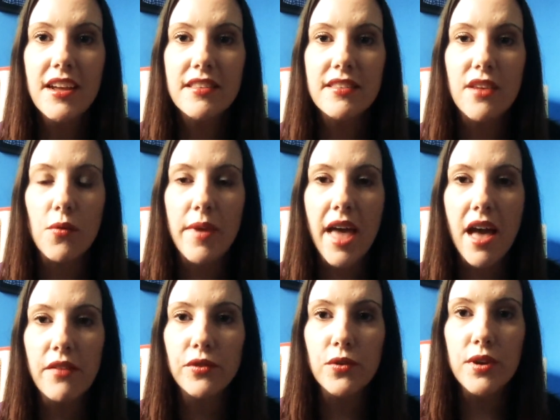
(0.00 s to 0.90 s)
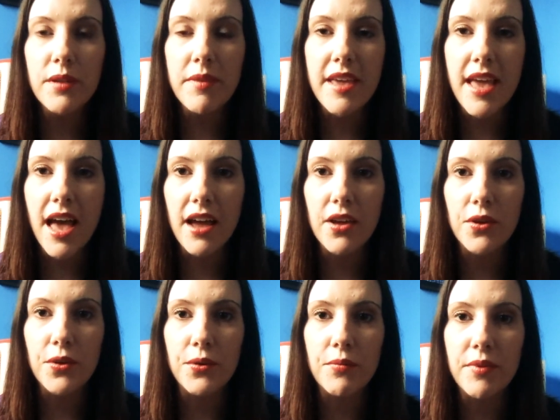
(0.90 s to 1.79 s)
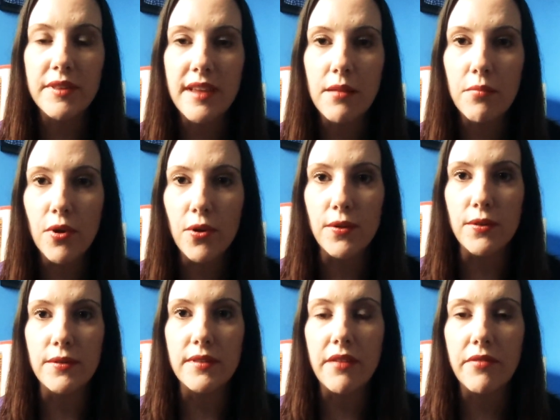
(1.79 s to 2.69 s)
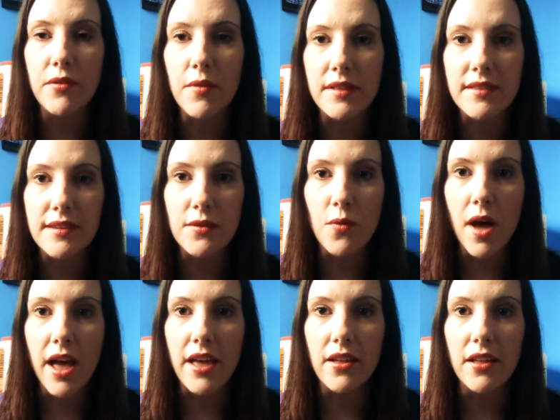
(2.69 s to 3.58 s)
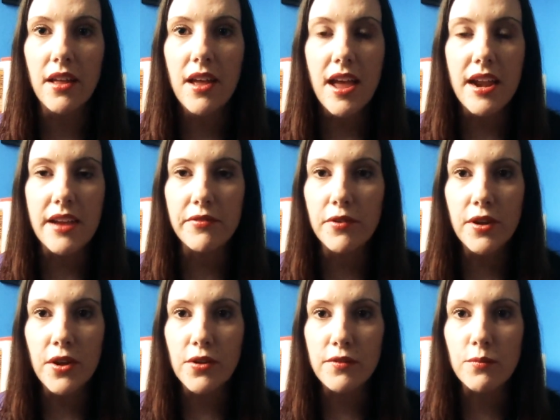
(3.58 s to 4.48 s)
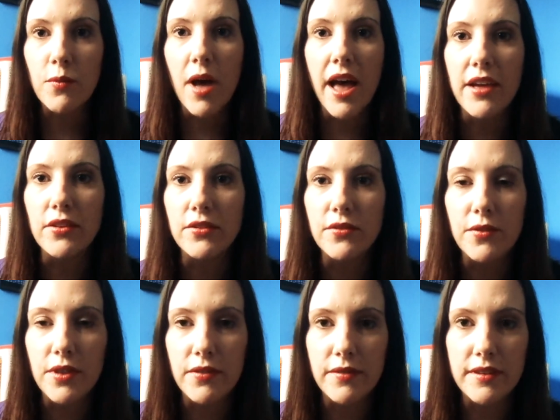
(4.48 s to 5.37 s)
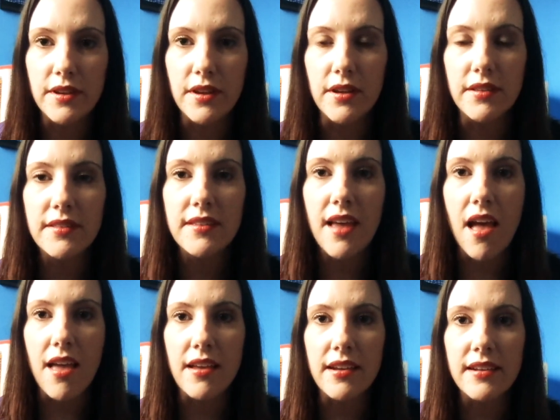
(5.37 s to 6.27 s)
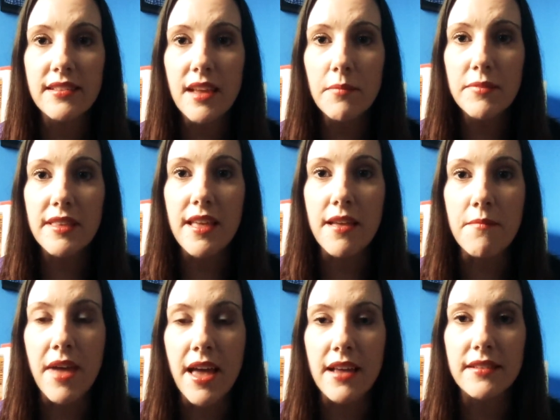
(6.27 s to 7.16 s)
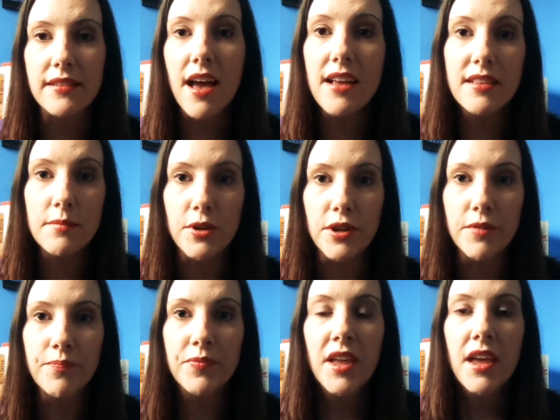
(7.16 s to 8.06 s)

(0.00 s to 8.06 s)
So we have Quinnipiac, who puts out polls every once in a while, and everyone goes wild for the results and accepts them as gospel.